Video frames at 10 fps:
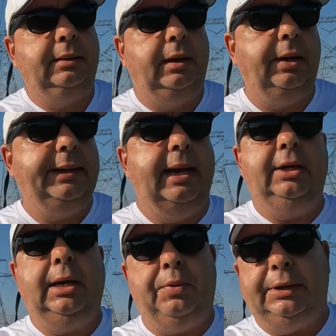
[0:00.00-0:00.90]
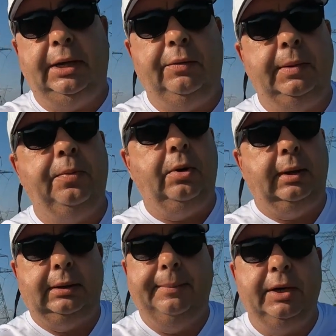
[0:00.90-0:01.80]
oh yeah, you got to put down the
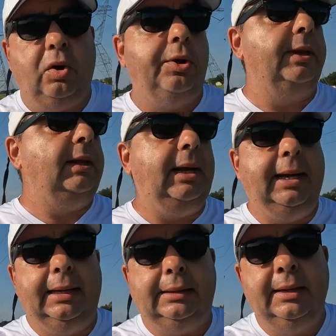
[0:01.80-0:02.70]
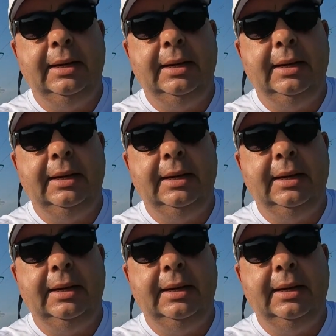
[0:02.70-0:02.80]
report. Let me call the client.